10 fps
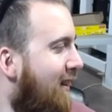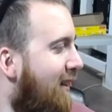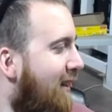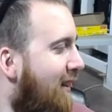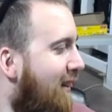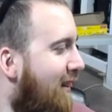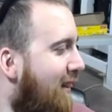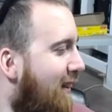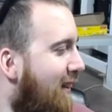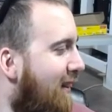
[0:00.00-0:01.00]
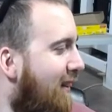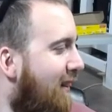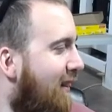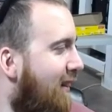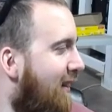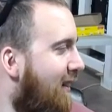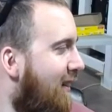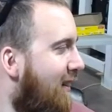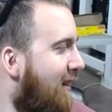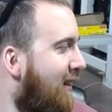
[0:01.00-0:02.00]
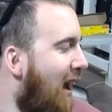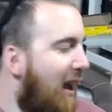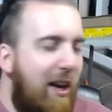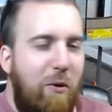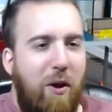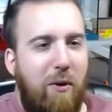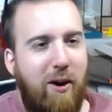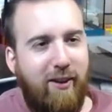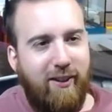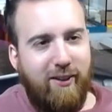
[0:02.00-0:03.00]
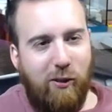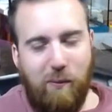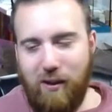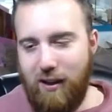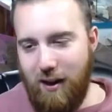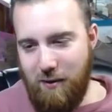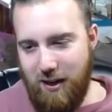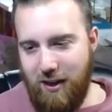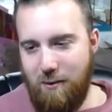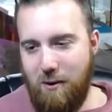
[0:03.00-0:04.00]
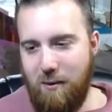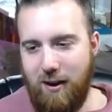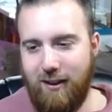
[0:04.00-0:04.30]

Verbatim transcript: He wanted to work. Yeah, he didn't want to work. Let's just put it that way. He didn't want to work.